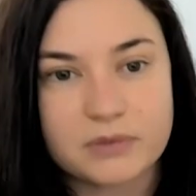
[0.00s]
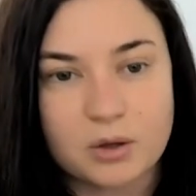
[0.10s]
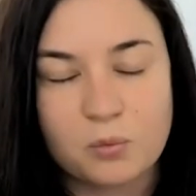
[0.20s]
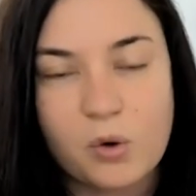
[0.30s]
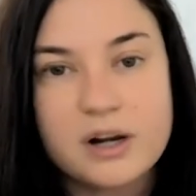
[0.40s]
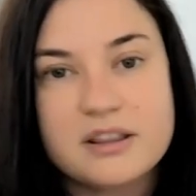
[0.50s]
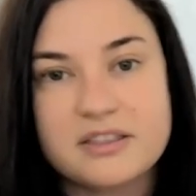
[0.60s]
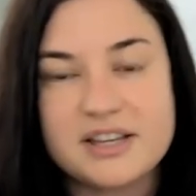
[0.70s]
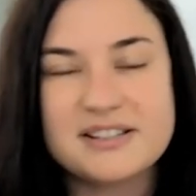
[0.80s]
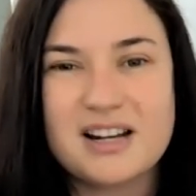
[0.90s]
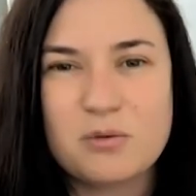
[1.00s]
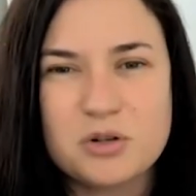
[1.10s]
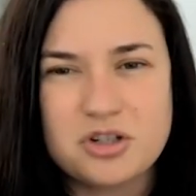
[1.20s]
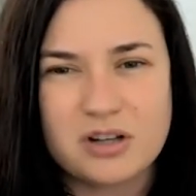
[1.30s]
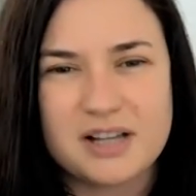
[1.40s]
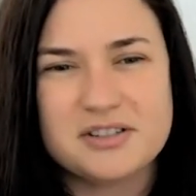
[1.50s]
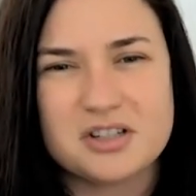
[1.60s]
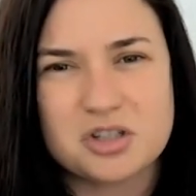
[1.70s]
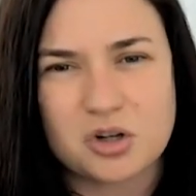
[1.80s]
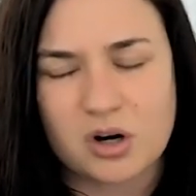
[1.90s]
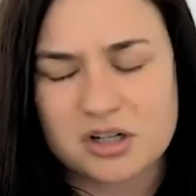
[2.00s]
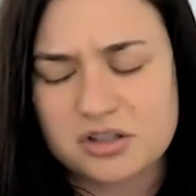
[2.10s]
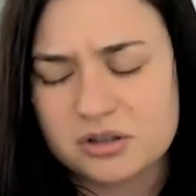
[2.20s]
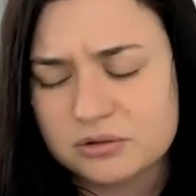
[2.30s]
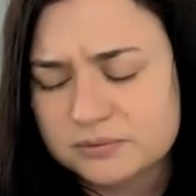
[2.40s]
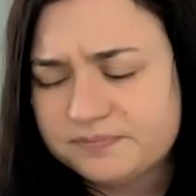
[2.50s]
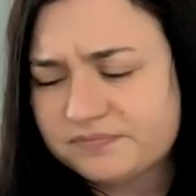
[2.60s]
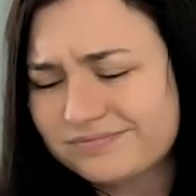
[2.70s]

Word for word: one of the things that I want you guys to start to